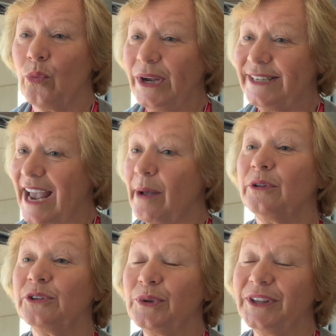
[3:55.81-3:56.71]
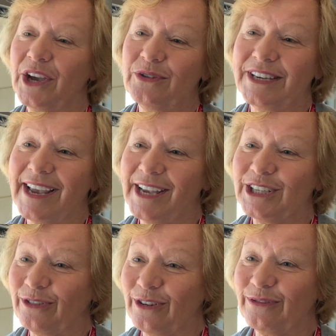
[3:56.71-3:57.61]
We dabbled with the
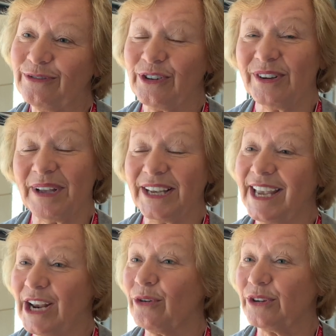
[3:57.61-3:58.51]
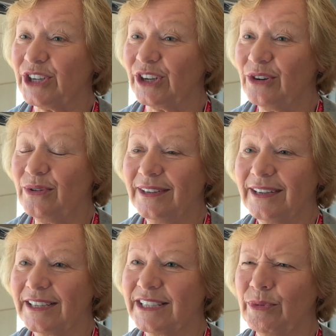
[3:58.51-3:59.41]
OTAs for a year or two
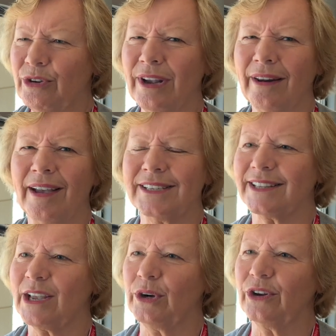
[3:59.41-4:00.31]
until we realised that they were